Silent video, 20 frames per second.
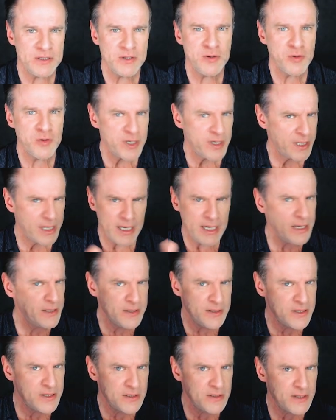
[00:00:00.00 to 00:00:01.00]
You're getting into
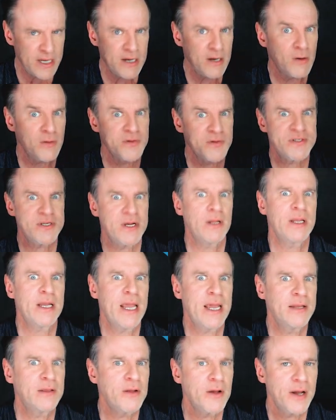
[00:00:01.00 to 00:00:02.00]
this thing called selling
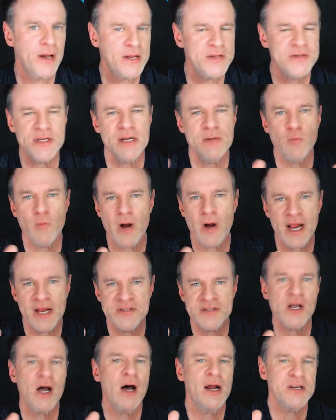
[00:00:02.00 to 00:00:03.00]
headlines and why it's
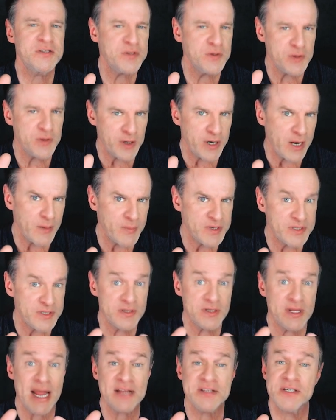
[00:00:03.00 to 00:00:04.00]
the hottest new internet business.
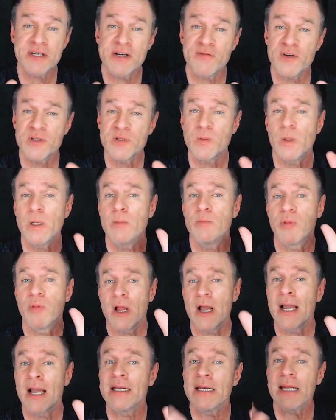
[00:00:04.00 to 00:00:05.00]
That's the difference between
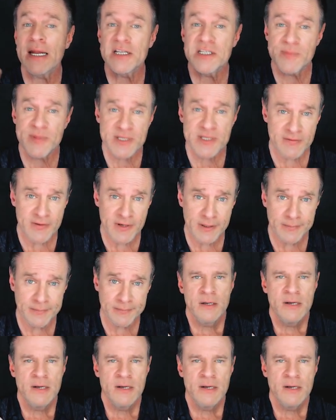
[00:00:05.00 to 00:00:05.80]
blind and specific.